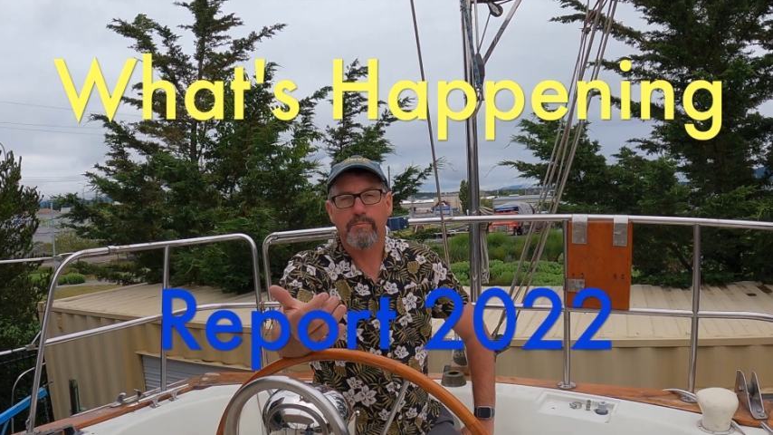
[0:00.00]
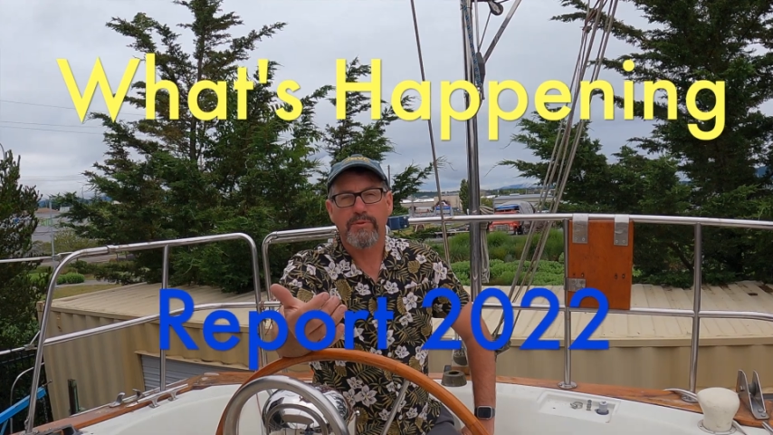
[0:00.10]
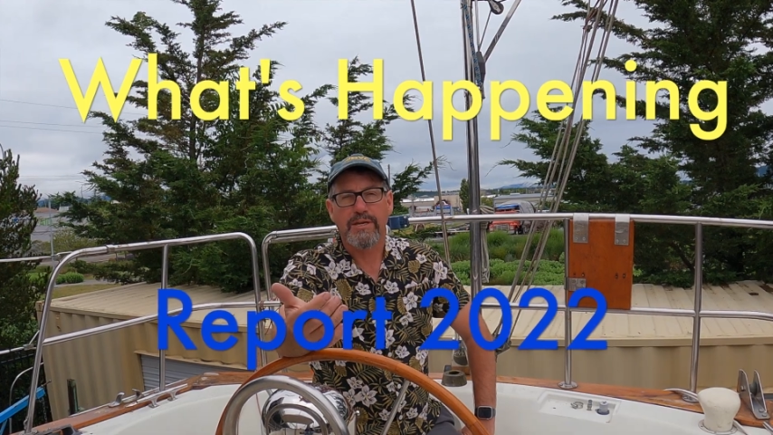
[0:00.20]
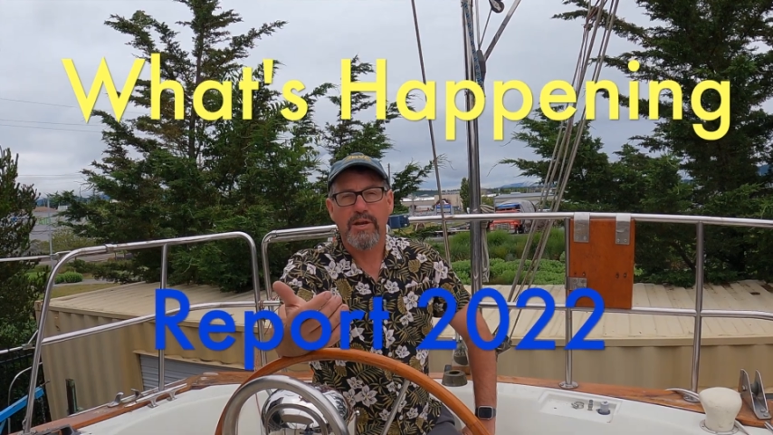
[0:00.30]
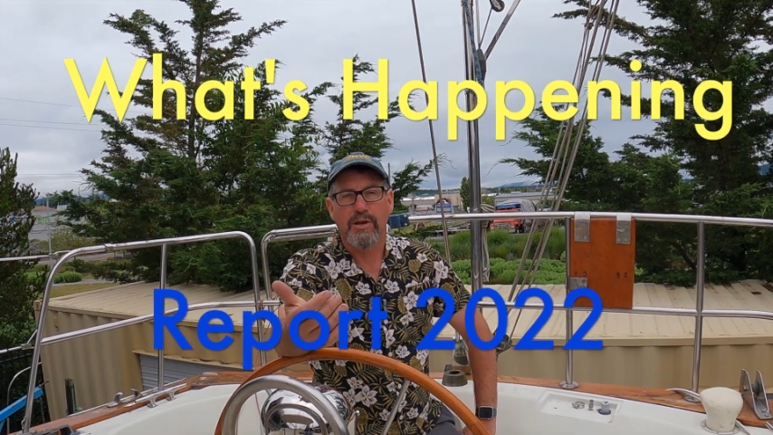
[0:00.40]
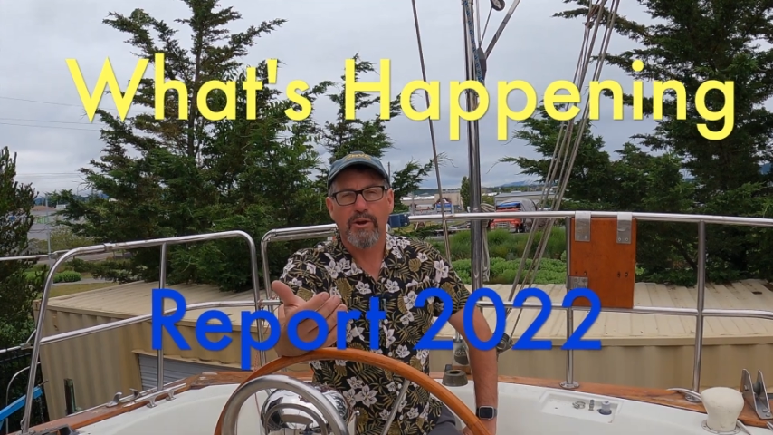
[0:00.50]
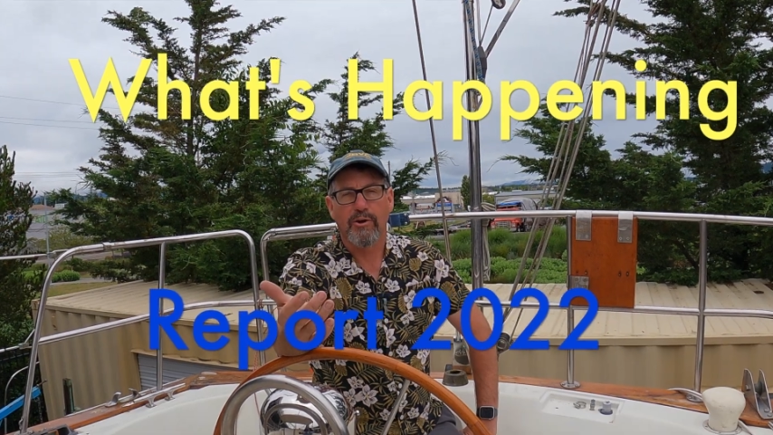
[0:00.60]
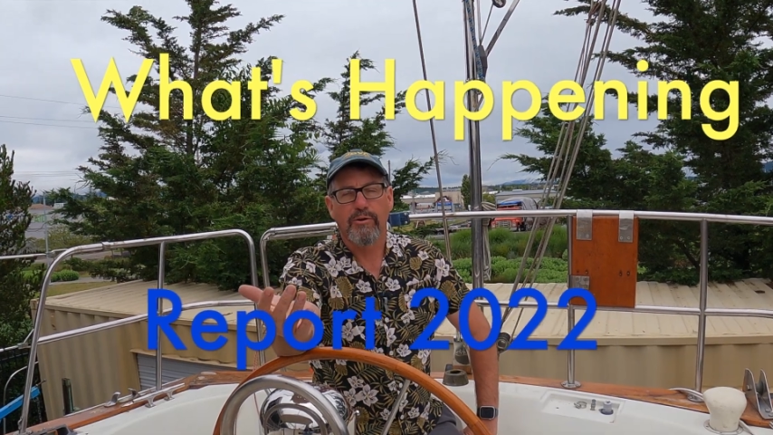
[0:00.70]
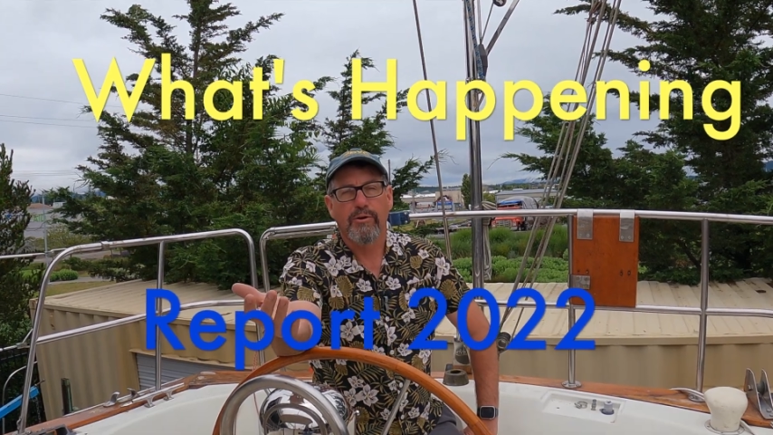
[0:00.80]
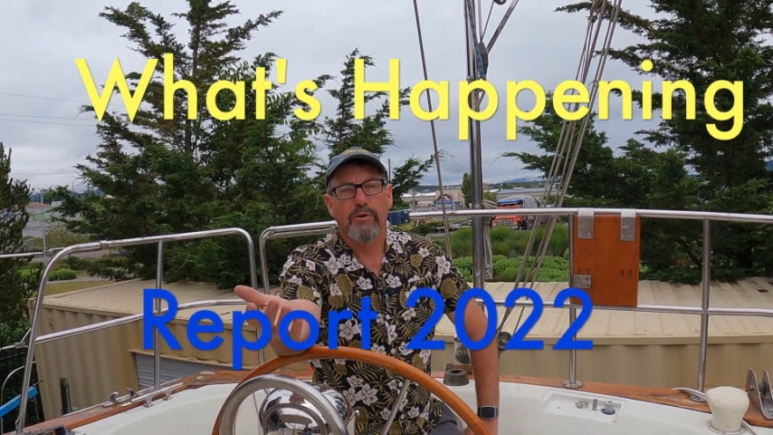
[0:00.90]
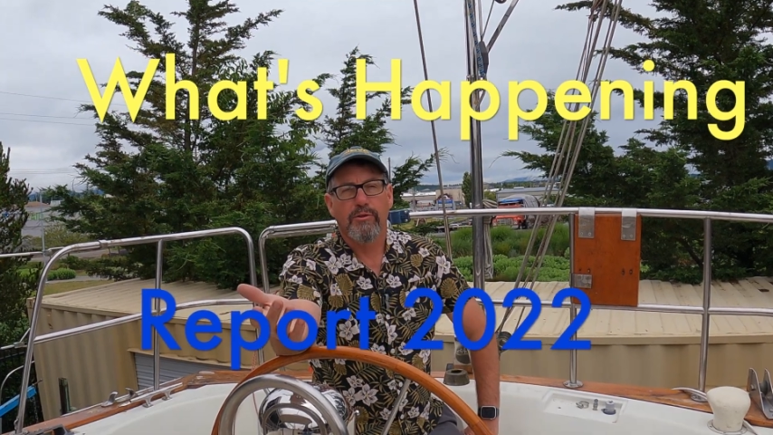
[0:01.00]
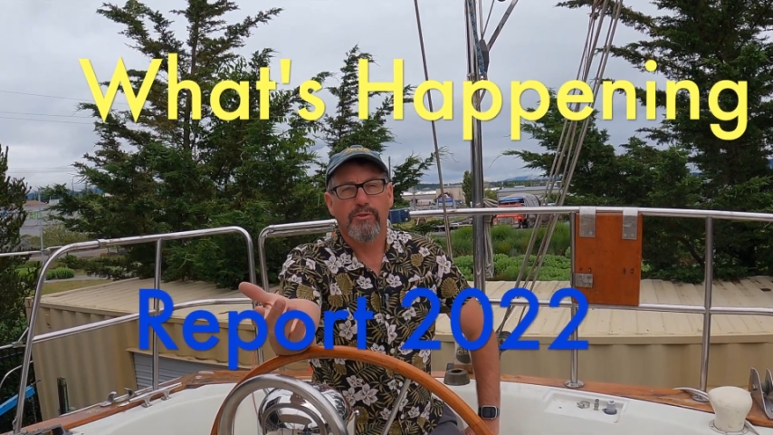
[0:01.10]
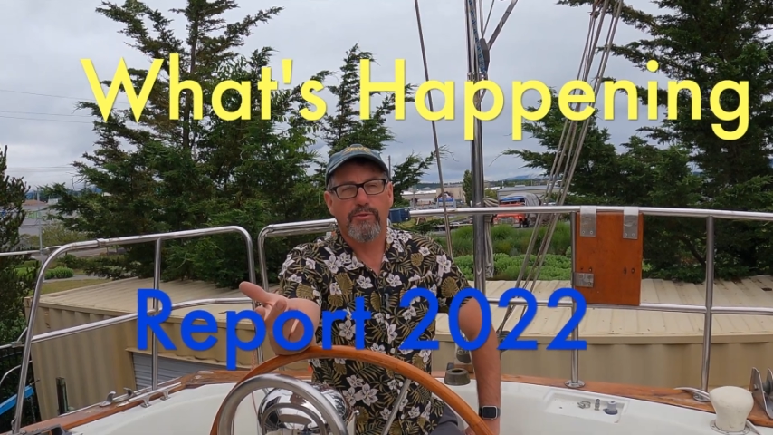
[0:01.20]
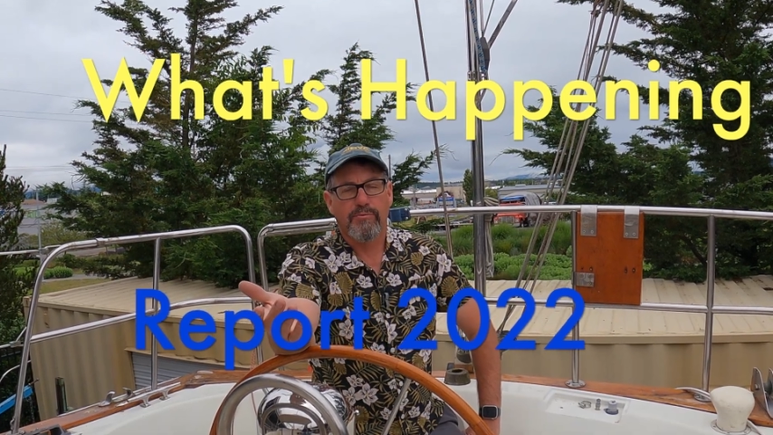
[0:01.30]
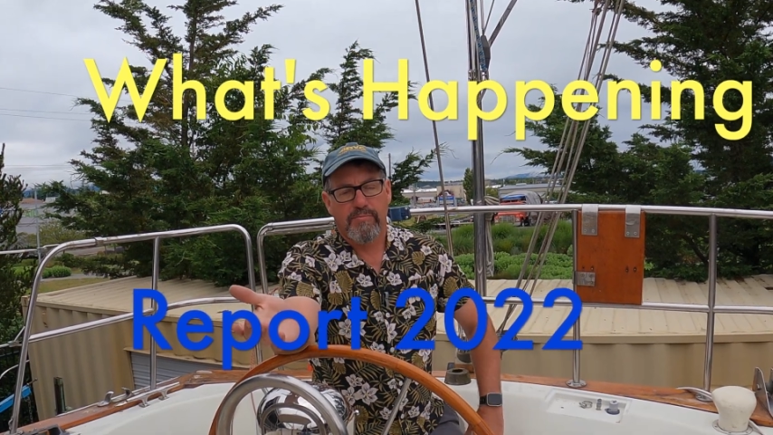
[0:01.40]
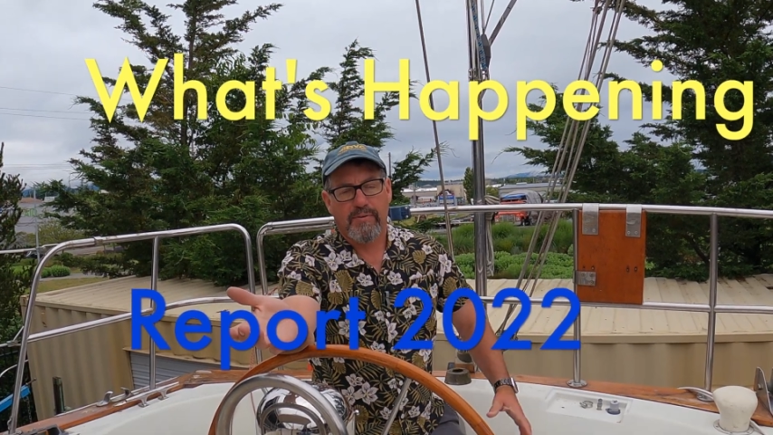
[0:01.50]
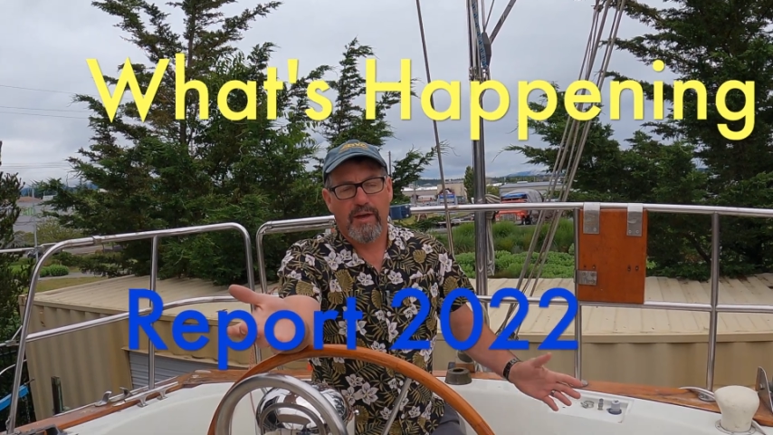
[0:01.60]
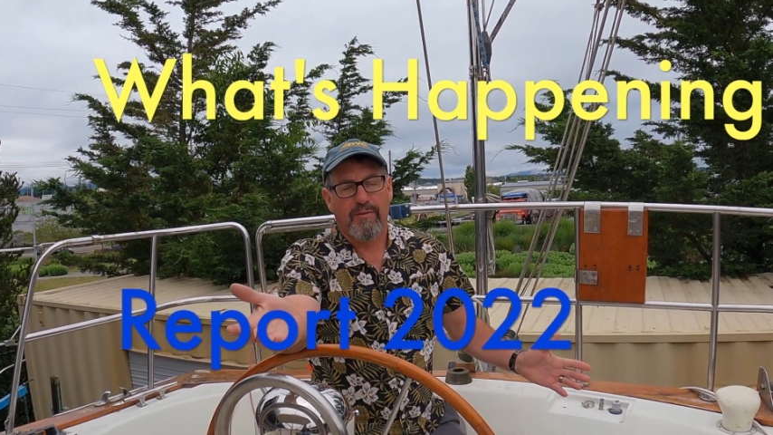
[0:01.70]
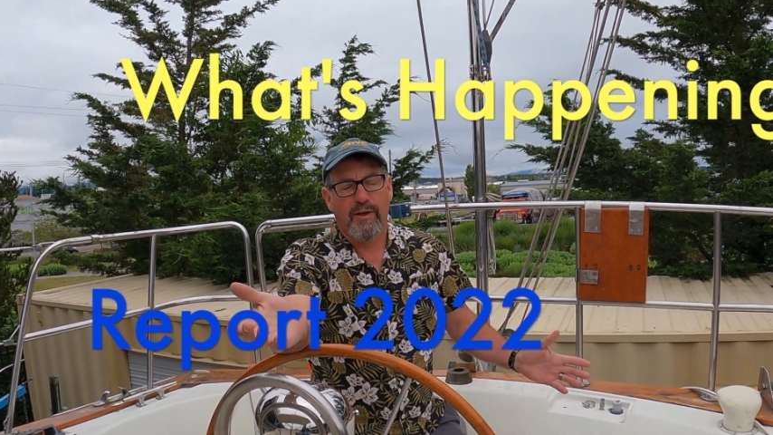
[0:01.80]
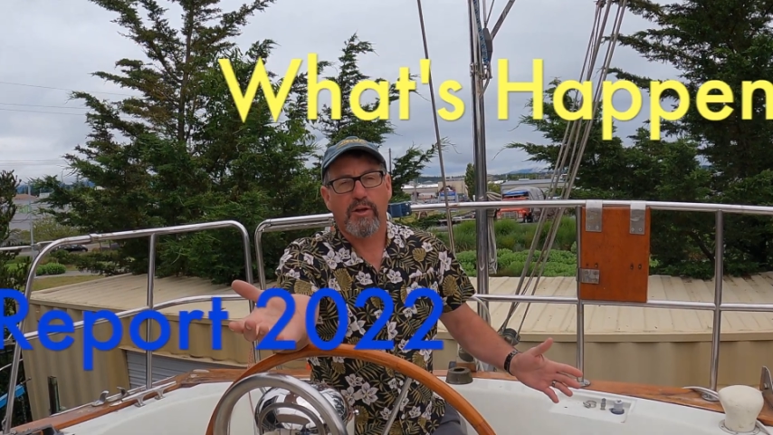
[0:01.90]
up the year. Got
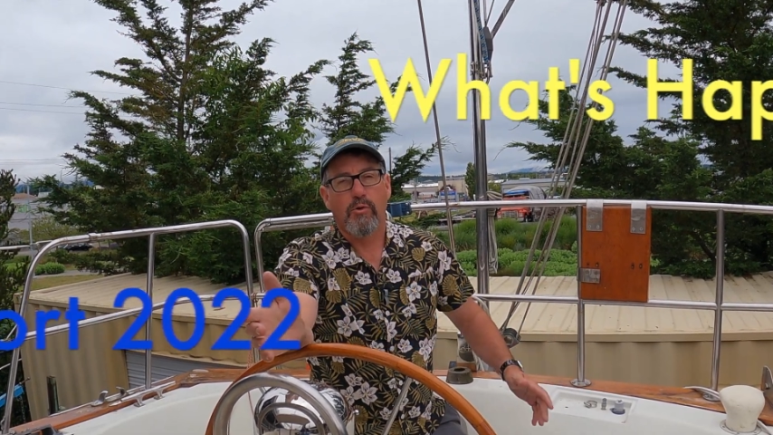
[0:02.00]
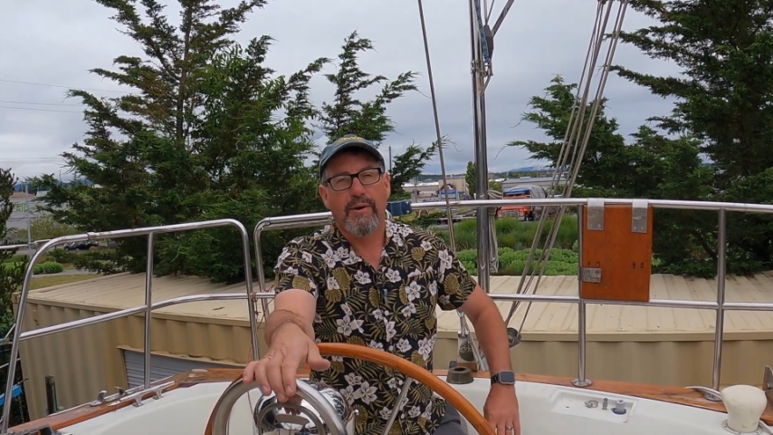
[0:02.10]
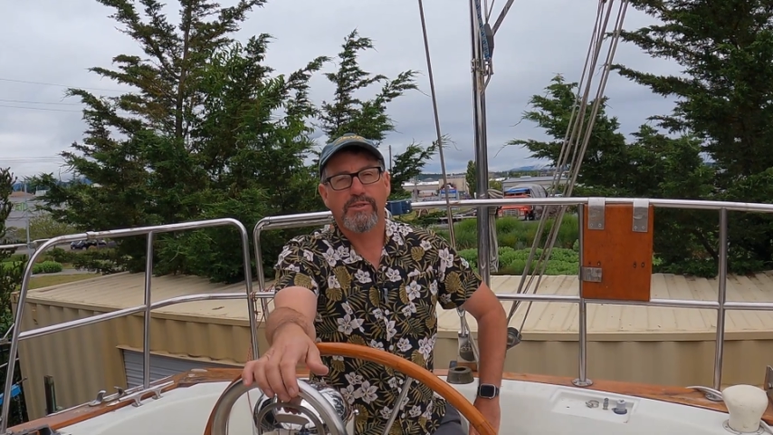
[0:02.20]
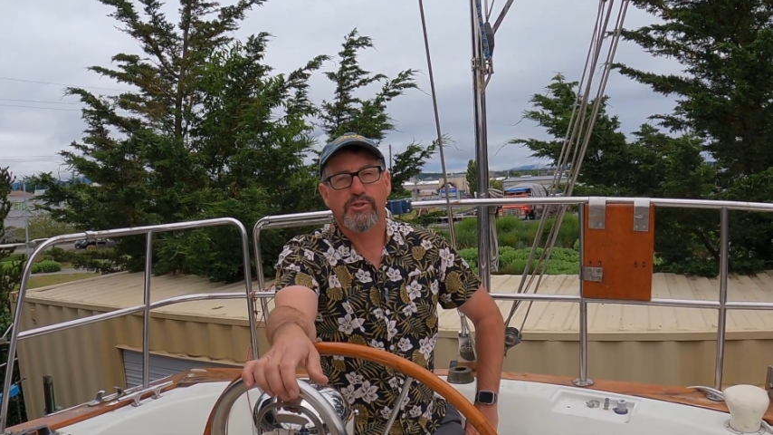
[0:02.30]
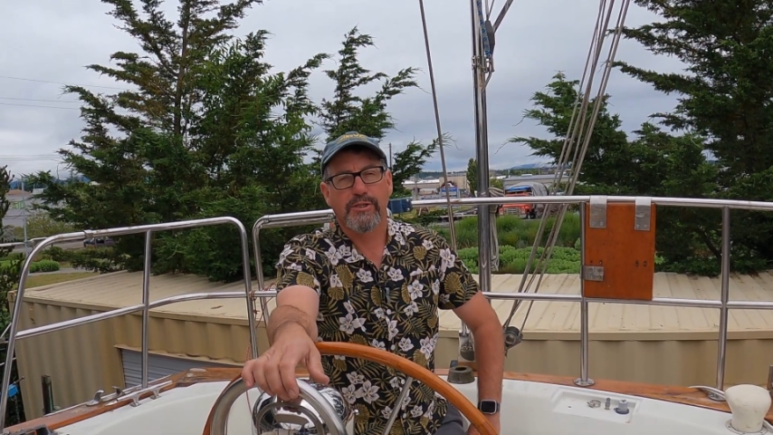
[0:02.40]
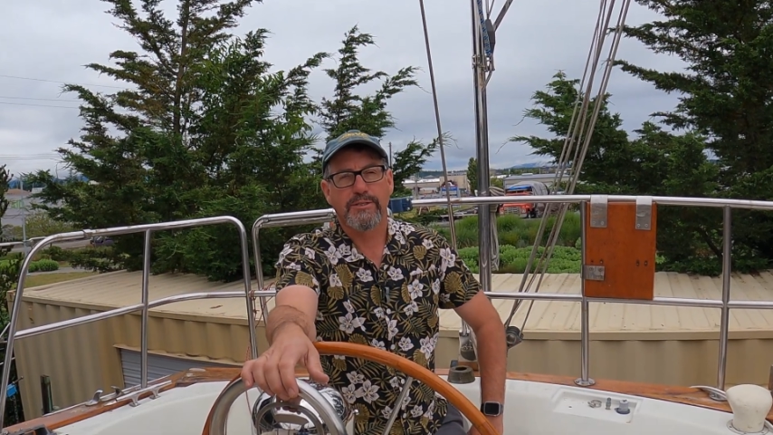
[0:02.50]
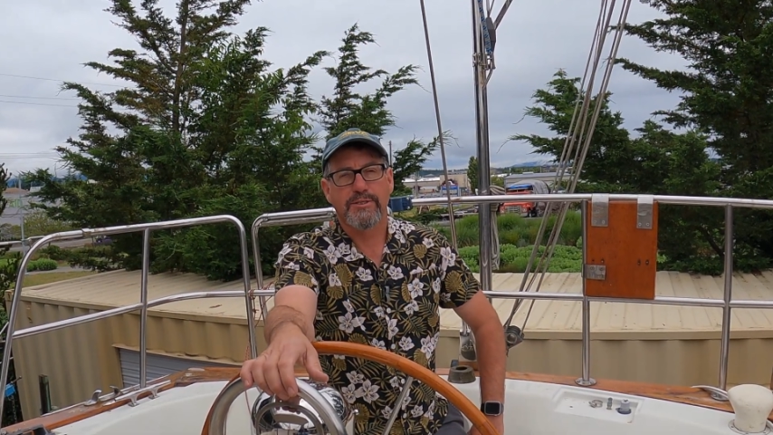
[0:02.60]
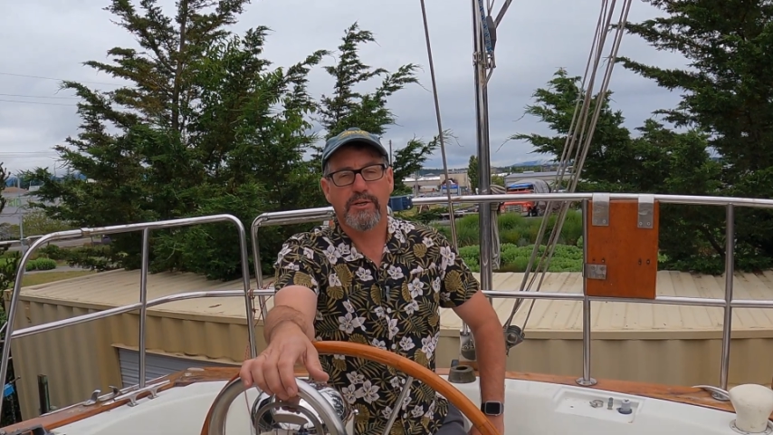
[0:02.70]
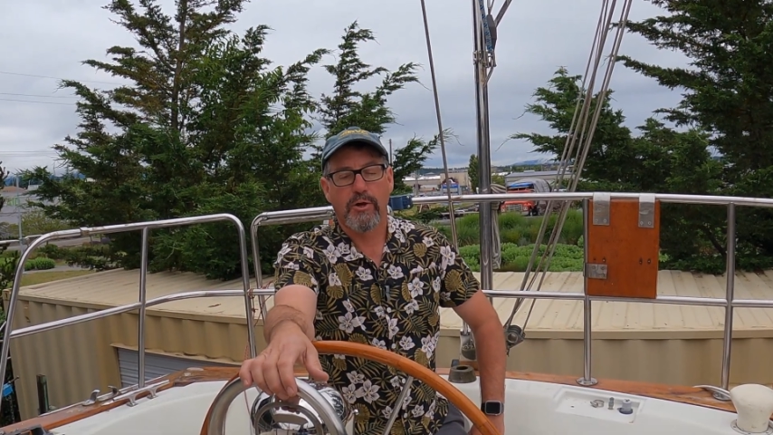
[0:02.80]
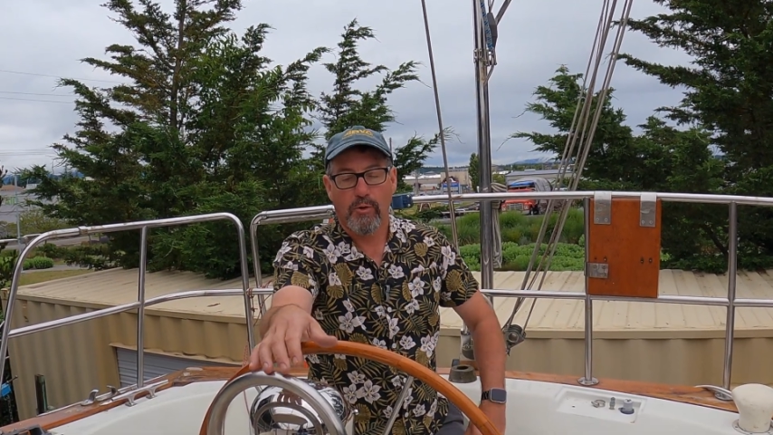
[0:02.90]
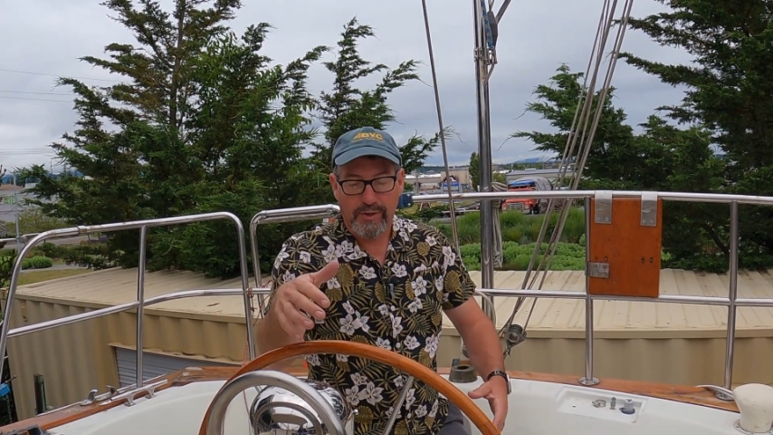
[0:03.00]
a lot of questions, you know.